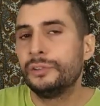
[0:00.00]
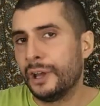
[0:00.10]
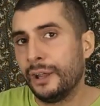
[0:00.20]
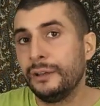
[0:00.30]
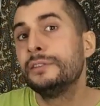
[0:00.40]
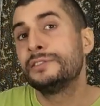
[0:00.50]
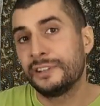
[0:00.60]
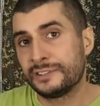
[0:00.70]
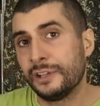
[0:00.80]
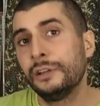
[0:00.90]
9,
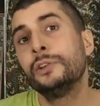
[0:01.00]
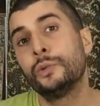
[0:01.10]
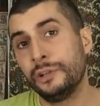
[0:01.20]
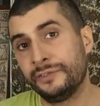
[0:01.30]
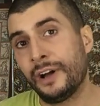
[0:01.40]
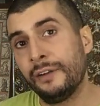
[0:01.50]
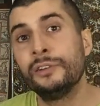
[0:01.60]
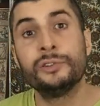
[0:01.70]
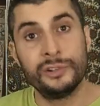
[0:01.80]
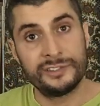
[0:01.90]
16,
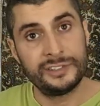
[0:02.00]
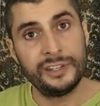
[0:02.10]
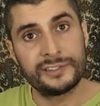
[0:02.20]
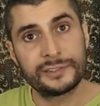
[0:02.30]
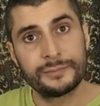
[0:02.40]
25, 36.